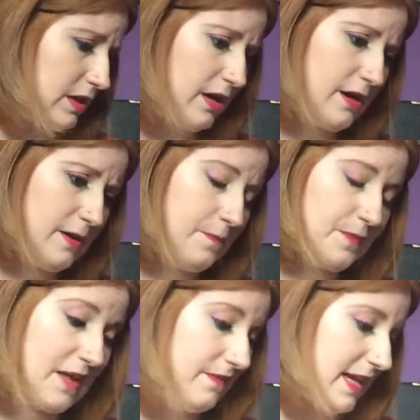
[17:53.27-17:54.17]
And
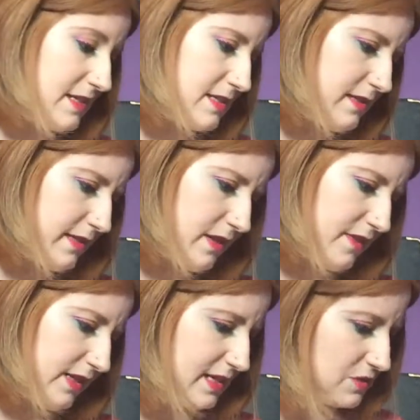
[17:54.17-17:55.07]
I
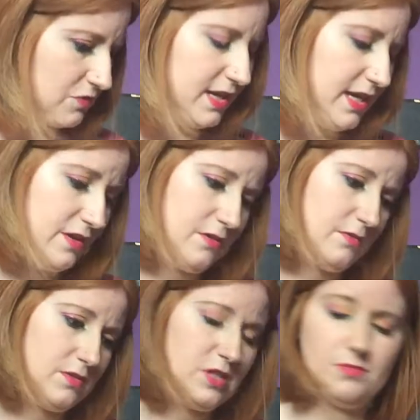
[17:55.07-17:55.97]
think that's really it,
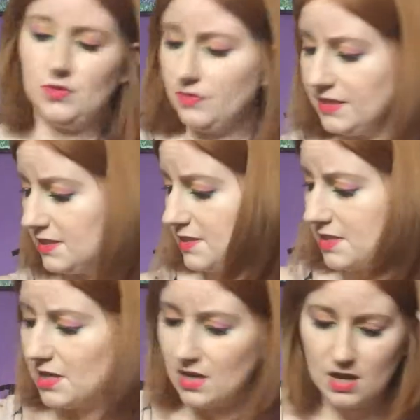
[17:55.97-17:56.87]
to be honest.
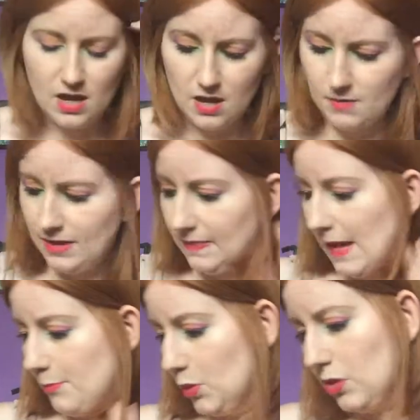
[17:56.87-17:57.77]
In
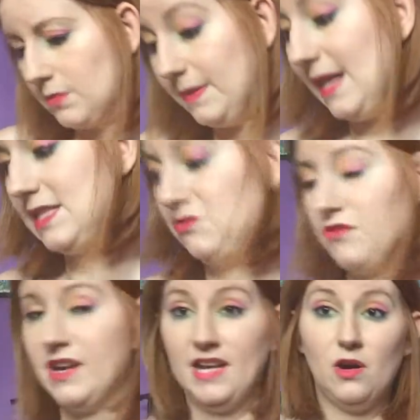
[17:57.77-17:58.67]
that book, that's a
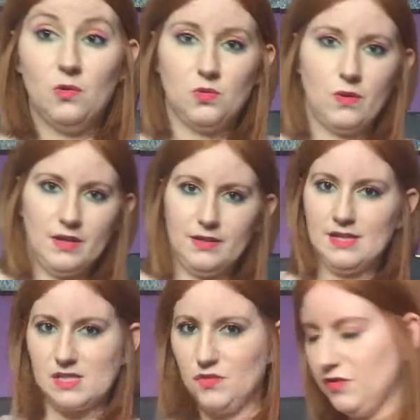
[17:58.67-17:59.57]
really old one.
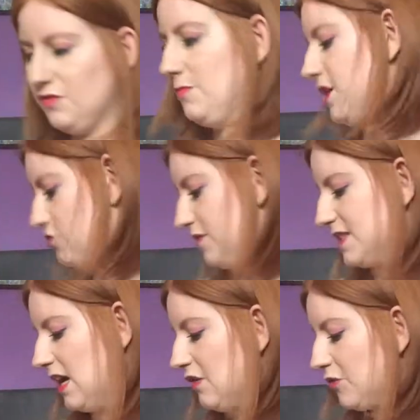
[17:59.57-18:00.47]
That's full of a mixture of
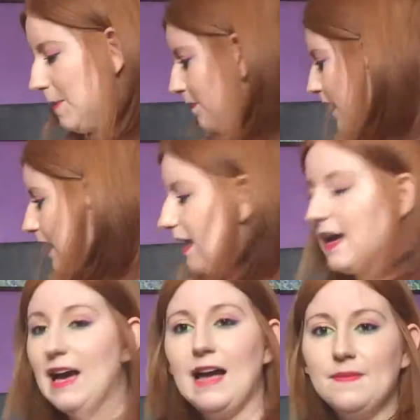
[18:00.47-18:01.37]
stuff.
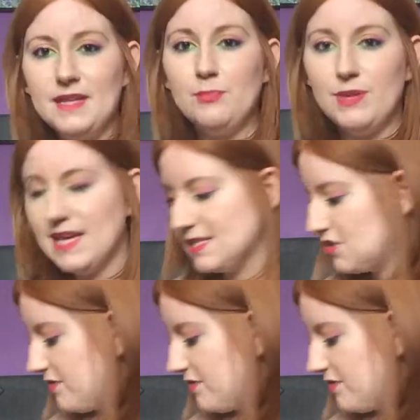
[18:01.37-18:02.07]
And the pièce de